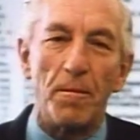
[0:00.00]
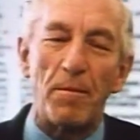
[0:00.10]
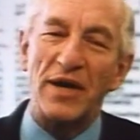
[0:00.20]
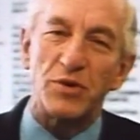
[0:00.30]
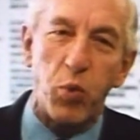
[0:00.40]

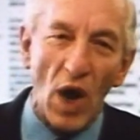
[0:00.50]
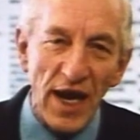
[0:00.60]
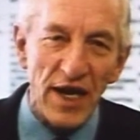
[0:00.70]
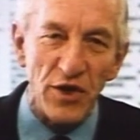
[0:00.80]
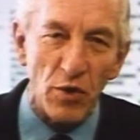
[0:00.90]
But why,
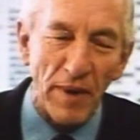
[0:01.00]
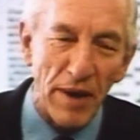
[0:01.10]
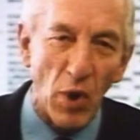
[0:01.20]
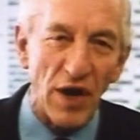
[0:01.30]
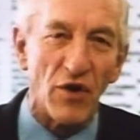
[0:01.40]
you may
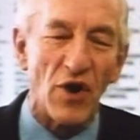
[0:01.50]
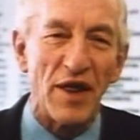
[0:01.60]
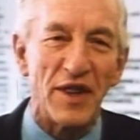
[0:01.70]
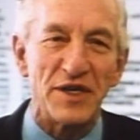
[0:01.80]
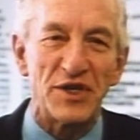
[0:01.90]
wonder,
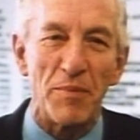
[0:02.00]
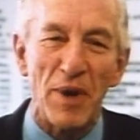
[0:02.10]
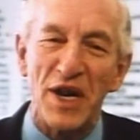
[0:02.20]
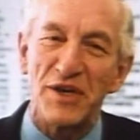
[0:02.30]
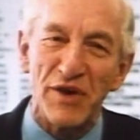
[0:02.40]
are there so
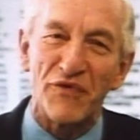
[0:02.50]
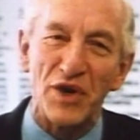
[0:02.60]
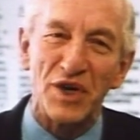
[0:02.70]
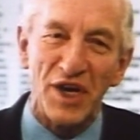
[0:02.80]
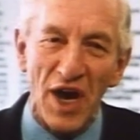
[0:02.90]
many
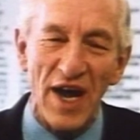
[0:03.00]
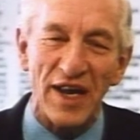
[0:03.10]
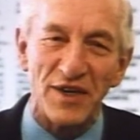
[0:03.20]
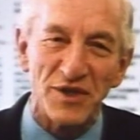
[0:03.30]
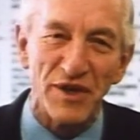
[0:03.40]
different
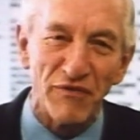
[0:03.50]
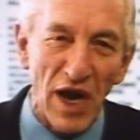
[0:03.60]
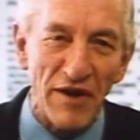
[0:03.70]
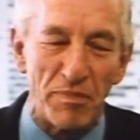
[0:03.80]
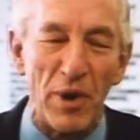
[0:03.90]
kinds of
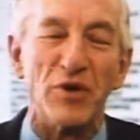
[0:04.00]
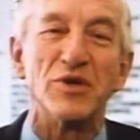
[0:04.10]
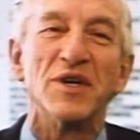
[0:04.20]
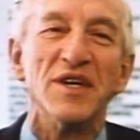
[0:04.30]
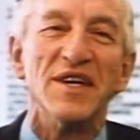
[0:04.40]
lifeboat?